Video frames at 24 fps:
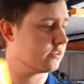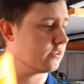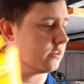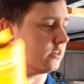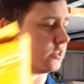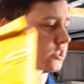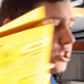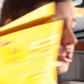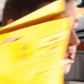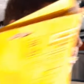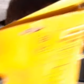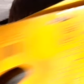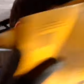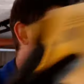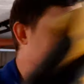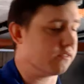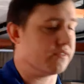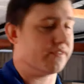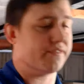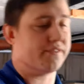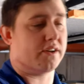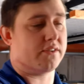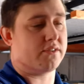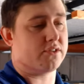I've got
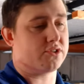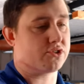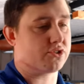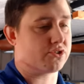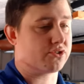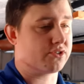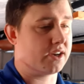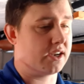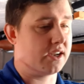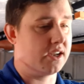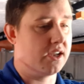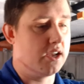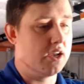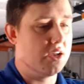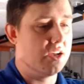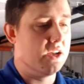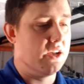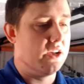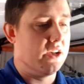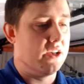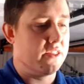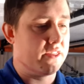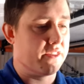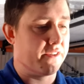2500 grit.
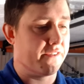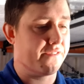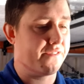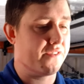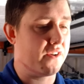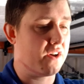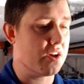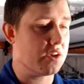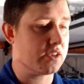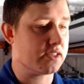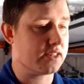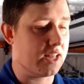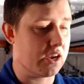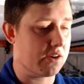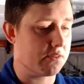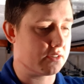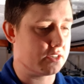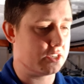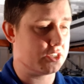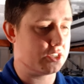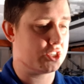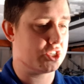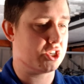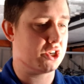The first layer I'm
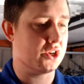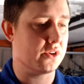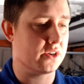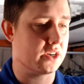going to do,